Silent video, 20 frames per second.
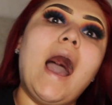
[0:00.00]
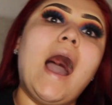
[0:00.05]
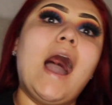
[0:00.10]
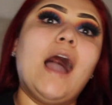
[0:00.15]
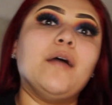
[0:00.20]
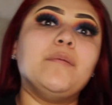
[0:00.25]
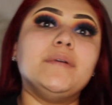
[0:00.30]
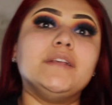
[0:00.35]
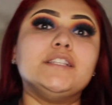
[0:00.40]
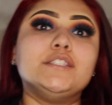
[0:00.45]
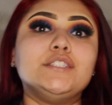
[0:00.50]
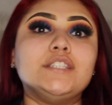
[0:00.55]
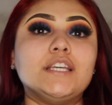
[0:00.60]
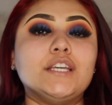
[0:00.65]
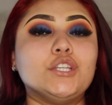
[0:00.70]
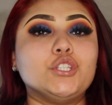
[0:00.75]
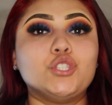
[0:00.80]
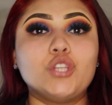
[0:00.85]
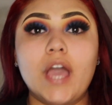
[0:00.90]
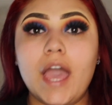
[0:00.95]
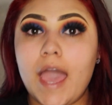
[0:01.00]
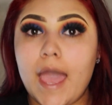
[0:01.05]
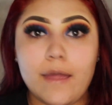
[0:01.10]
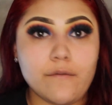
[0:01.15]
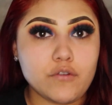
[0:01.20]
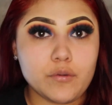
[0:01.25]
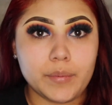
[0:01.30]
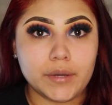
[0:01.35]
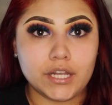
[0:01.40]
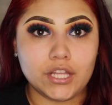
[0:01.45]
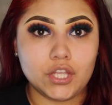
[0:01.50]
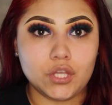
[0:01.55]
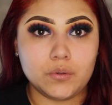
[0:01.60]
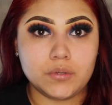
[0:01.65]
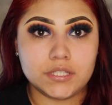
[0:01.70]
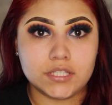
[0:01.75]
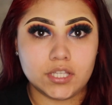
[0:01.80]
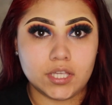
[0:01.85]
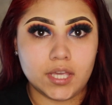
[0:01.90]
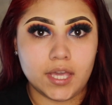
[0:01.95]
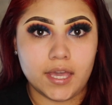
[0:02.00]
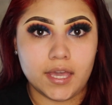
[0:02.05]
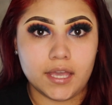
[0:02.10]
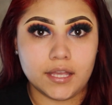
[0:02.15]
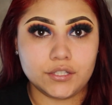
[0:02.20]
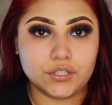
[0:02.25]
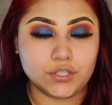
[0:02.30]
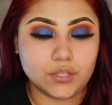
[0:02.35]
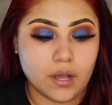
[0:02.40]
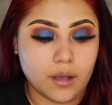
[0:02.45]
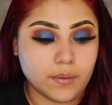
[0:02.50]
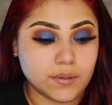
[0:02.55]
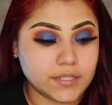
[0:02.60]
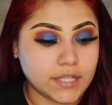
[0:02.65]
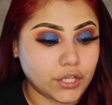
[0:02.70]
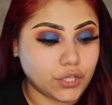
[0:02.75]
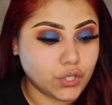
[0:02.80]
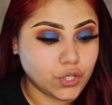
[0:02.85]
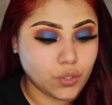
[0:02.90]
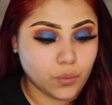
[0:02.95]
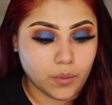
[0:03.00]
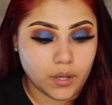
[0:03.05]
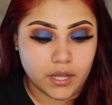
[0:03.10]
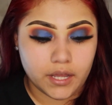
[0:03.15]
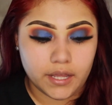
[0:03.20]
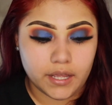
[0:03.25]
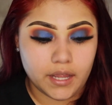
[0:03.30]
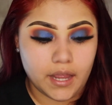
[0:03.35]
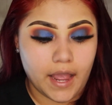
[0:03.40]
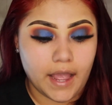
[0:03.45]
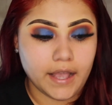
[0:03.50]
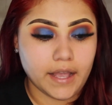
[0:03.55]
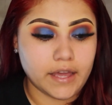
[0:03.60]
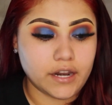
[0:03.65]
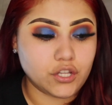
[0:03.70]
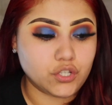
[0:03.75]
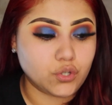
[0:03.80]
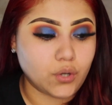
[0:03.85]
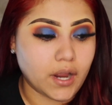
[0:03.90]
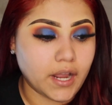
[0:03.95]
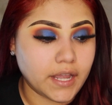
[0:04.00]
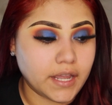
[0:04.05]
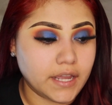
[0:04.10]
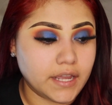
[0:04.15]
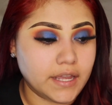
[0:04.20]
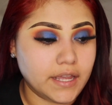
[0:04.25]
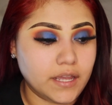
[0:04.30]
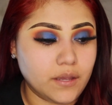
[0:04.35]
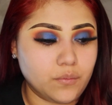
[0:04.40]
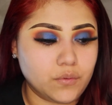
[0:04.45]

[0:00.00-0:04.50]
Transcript: I've been seeing everybody using it, so I was like, you know what, I gotta try it.